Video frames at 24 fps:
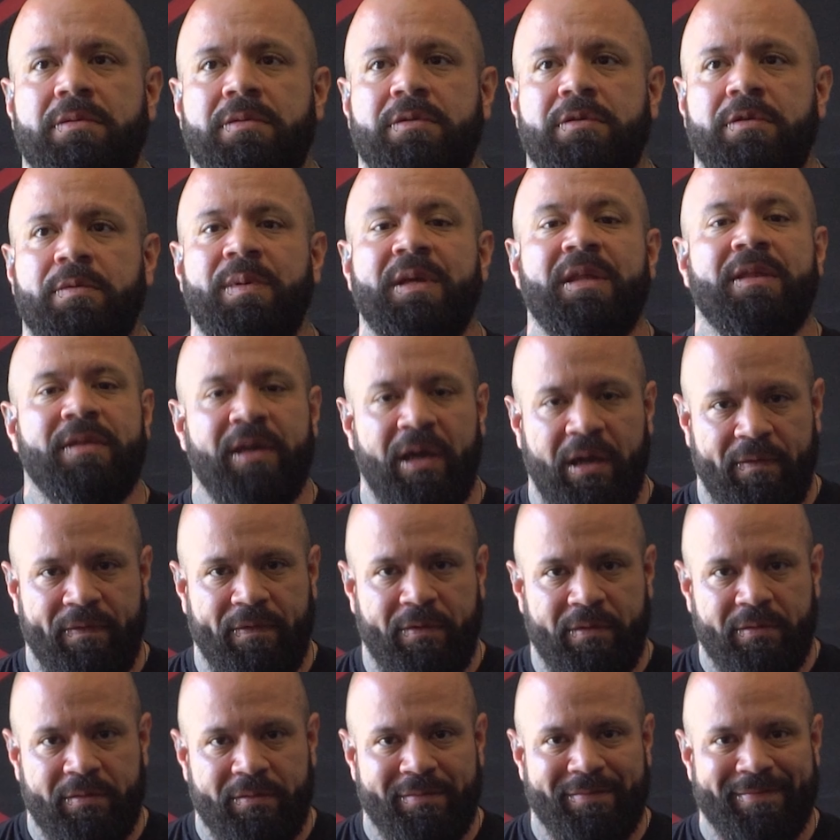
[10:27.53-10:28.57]
to be
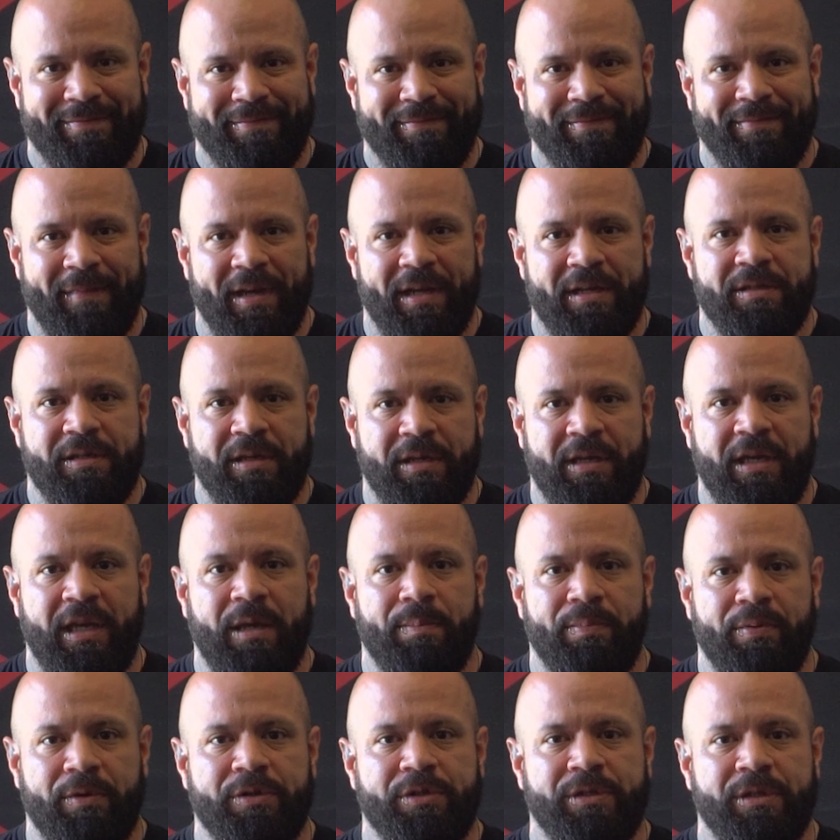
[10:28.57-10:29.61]
thankful and to
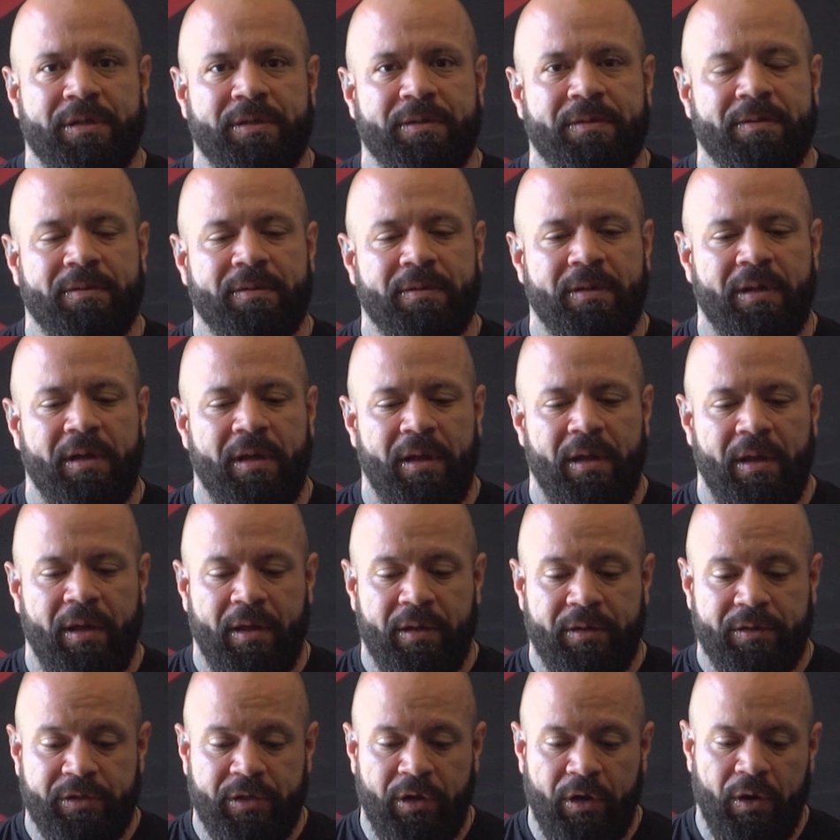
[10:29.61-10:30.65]
keep pushing.
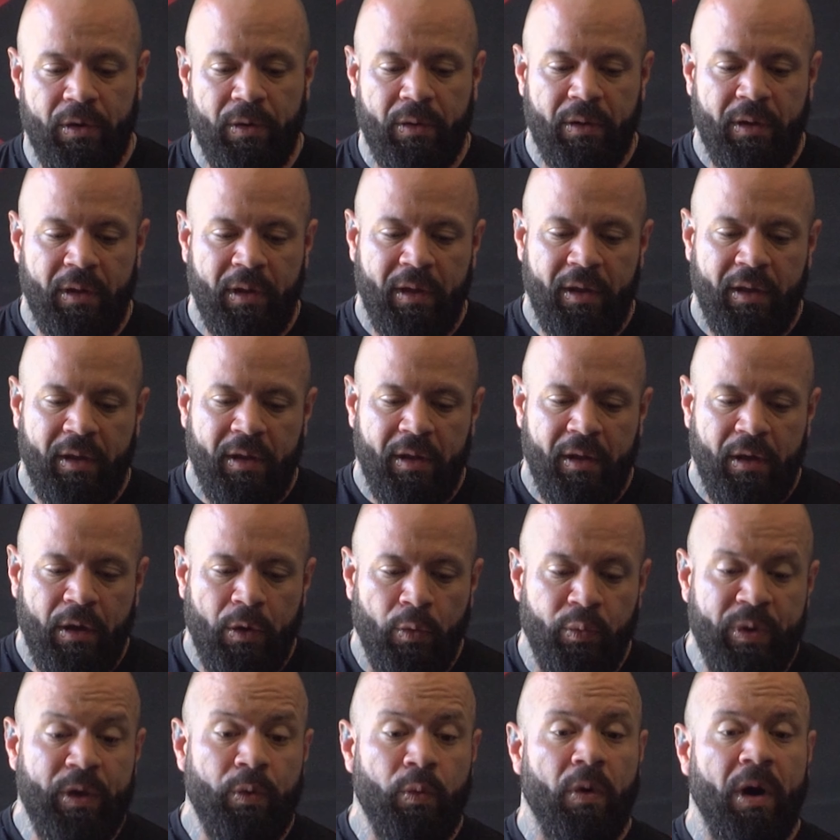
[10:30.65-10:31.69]
So
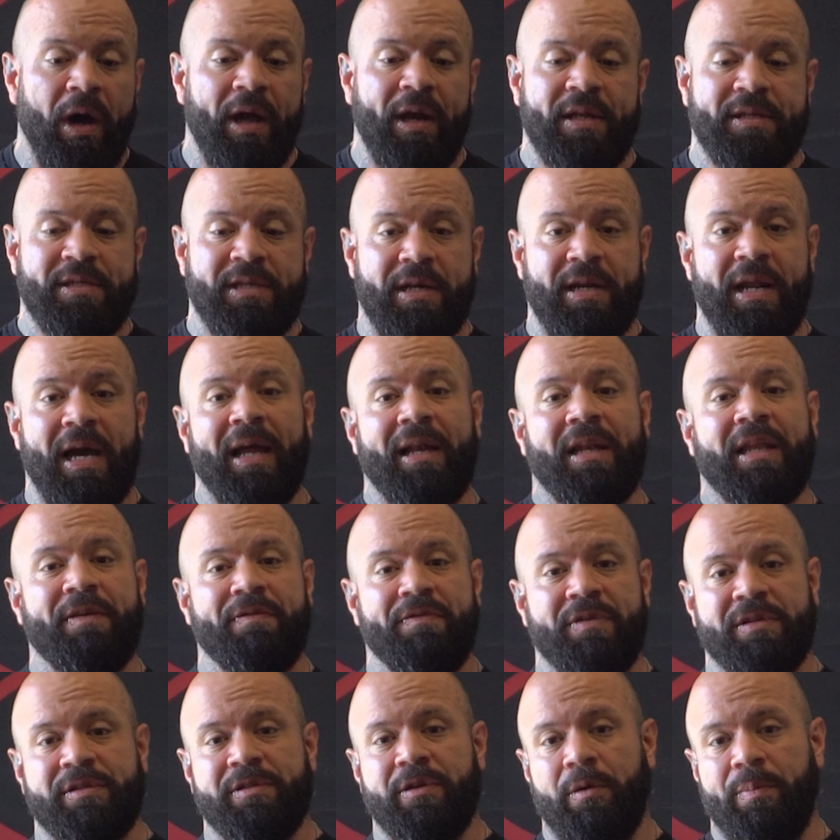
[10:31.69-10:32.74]
we wanted to not
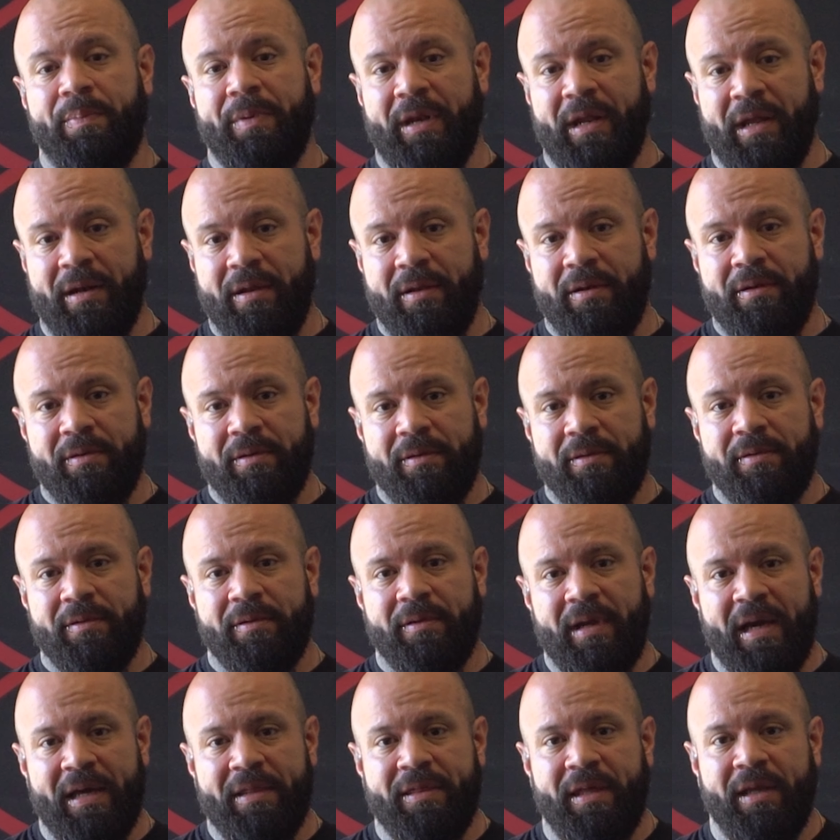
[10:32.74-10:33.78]
leave this open-ended.
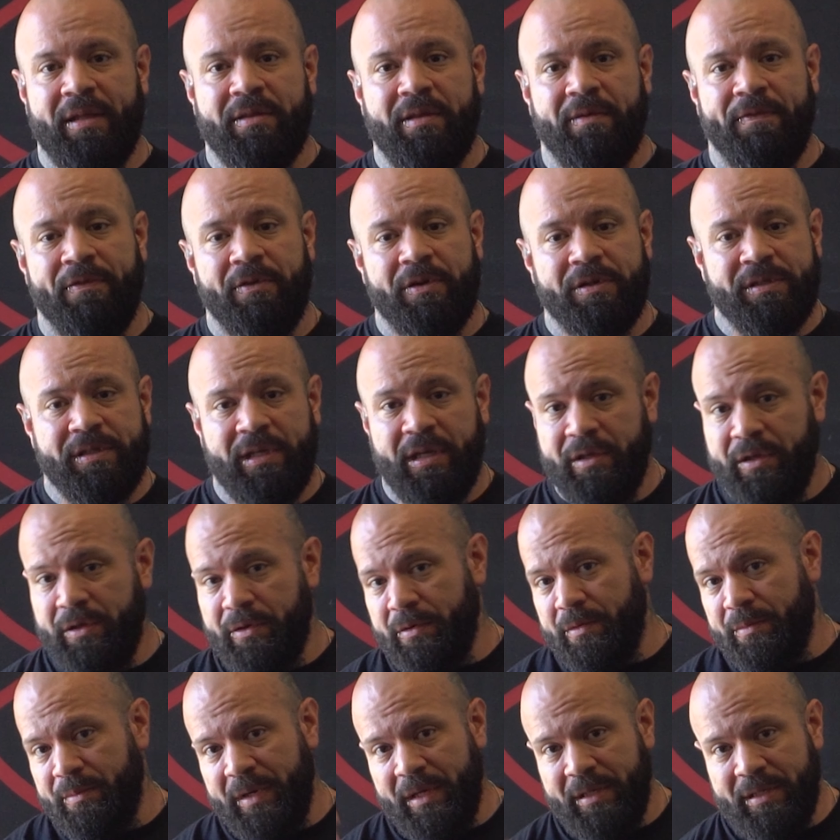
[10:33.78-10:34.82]
I think the first thing
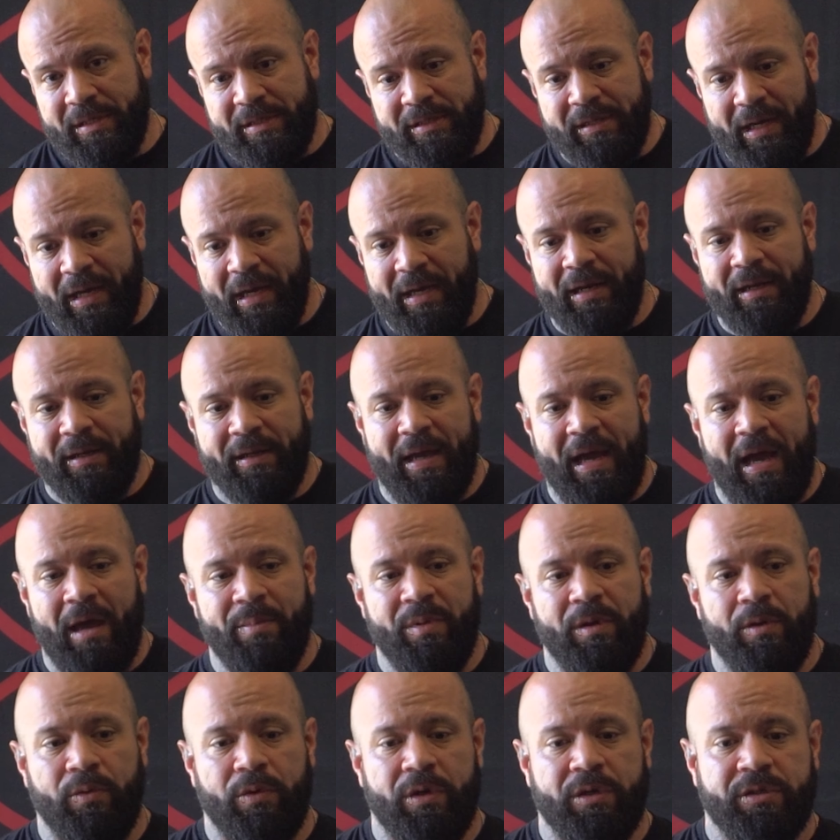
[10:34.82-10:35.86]
you and me decided,
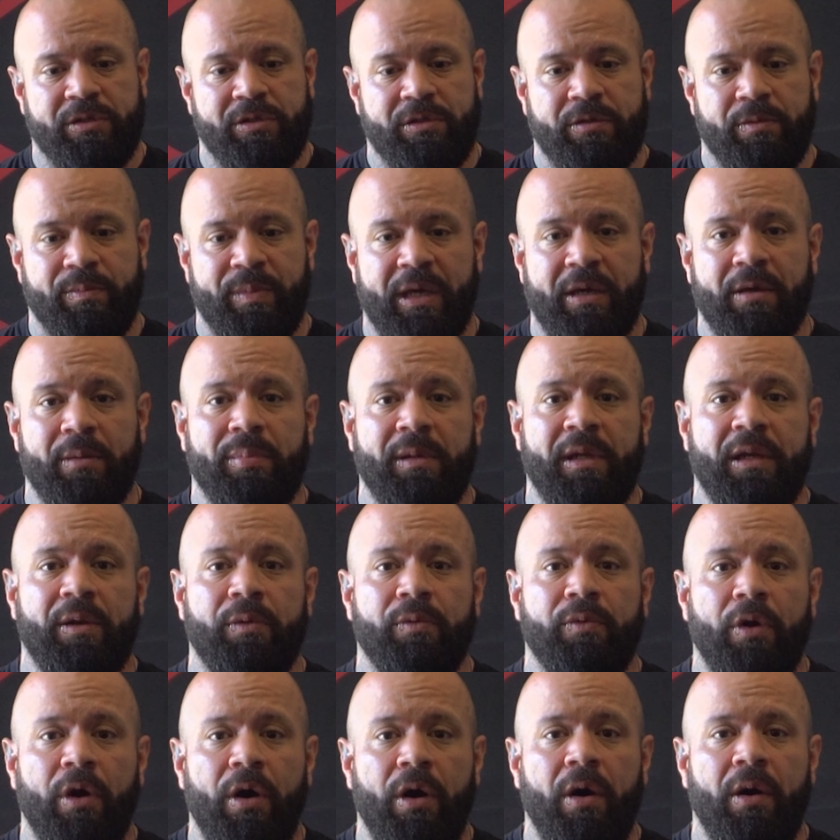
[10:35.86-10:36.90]
Gabby, was to be
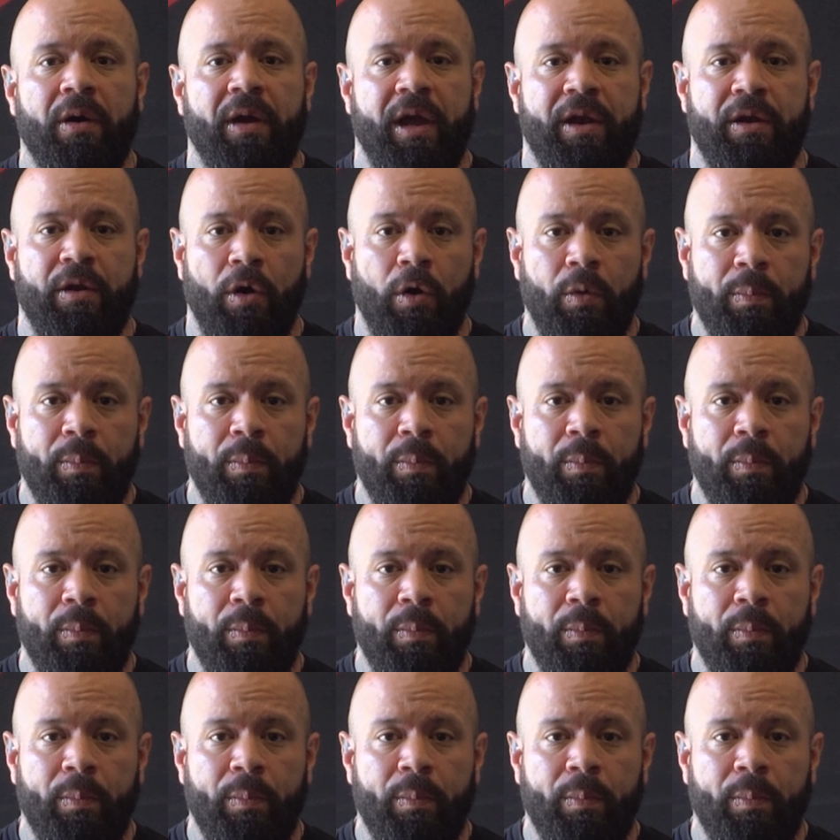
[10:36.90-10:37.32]
completely raw and